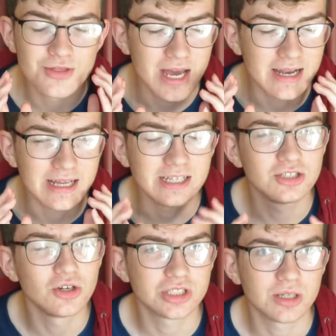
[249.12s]
then
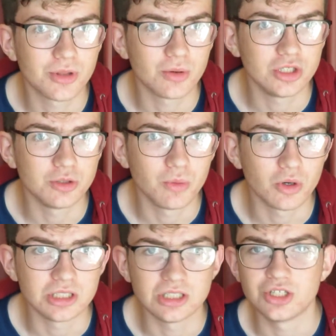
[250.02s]
it's not something which you'll be
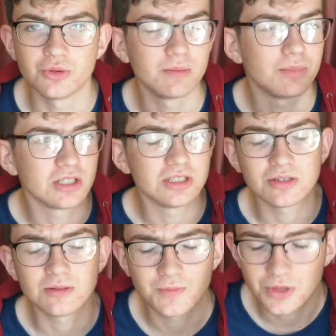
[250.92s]
wanting to doing because
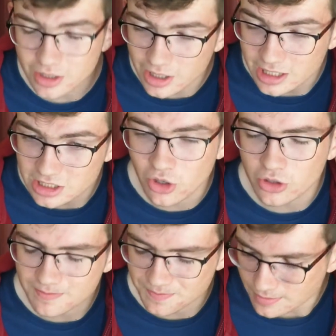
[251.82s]
it's
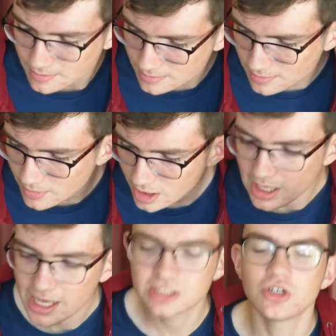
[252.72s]

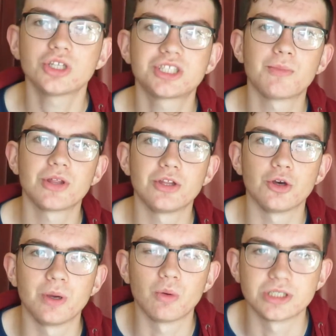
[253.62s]
not something that
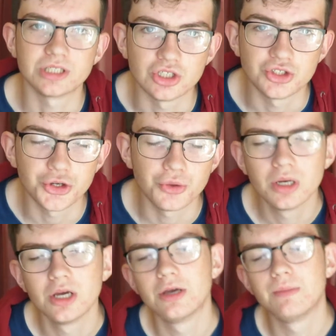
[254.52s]
you'll be wanting to do
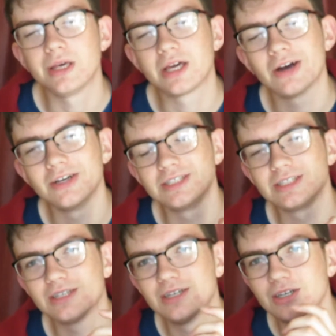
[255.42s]

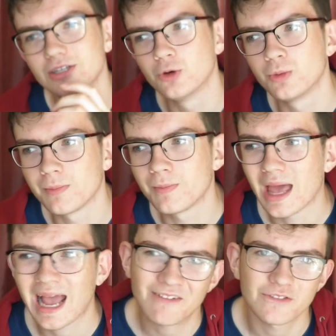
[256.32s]
because you'll be
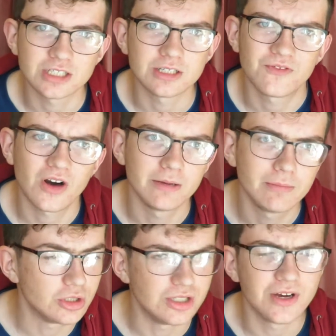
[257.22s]
having to find
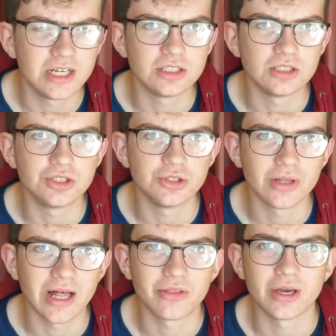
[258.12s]
motivation to do
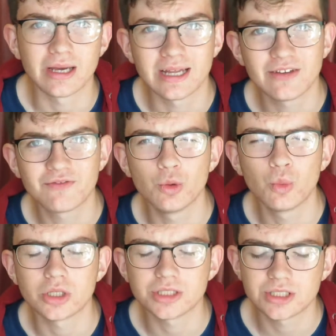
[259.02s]
that thing. And if you
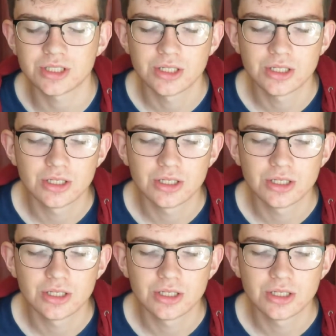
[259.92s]
want